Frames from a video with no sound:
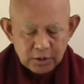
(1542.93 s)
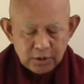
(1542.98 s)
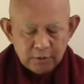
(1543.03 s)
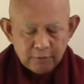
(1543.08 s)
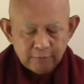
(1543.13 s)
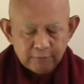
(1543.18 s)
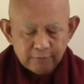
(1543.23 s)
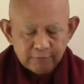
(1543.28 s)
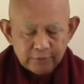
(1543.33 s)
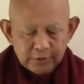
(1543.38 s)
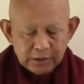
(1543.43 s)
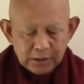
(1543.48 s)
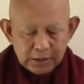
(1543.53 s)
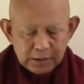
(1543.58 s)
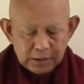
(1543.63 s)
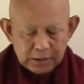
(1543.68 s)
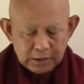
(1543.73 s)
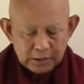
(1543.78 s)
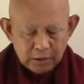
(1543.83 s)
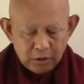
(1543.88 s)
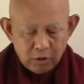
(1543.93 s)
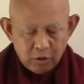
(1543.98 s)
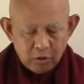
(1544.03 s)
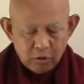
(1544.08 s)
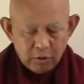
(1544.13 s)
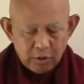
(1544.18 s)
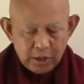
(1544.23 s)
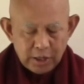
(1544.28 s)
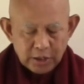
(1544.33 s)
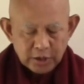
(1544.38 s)
Feeling or
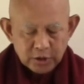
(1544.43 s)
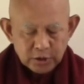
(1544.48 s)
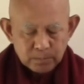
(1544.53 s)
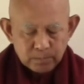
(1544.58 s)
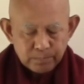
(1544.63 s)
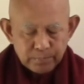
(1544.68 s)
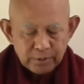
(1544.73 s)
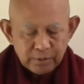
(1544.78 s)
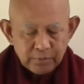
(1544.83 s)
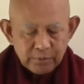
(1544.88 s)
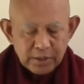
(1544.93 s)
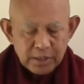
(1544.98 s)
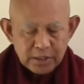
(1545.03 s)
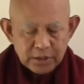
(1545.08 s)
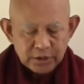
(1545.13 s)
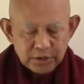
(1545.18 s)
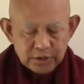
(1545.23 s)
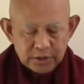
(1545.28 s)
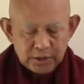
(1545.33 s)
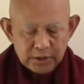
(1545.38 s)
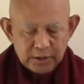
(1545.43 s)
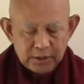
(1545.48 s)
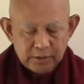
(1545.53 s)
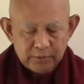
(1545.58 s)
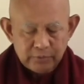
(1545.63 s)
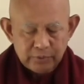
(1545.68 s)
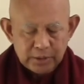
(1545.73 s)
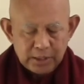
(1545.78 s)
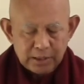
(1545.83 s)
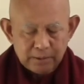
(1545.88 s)
experiencing
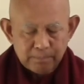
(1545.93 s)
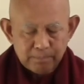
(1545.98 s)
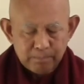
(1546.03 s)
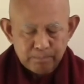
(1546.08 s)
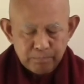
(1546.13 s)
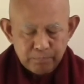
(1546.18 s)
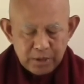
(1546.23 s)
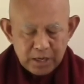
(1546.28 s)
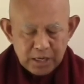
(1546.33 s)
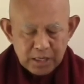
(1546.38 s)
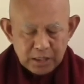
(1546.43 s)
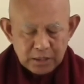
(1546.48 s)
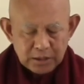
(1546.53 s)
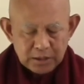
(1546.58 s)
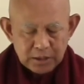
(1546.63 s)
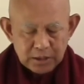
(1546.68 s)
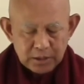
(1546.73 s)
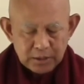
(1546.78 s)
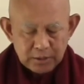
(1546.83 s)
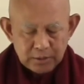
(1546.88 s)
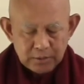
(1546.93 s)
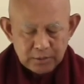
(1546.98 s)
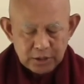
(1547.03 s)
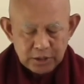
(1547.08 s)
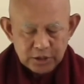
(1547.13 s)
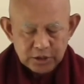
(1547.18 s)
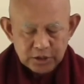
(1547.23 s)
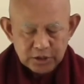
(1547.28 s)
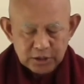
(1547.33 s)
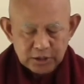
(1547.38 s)
that pain
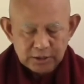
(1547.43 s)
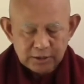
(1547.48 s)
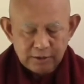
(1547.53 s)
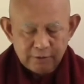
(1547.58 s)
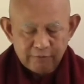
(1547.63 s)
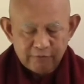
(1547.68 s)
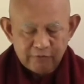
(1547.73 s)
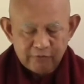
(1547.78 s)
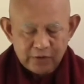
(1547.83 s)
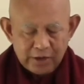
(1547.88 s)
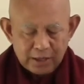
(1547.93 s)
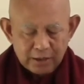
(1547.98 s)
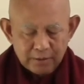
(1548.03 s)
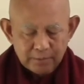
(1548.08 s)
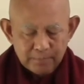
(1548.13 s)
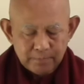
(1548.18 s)
is the effect.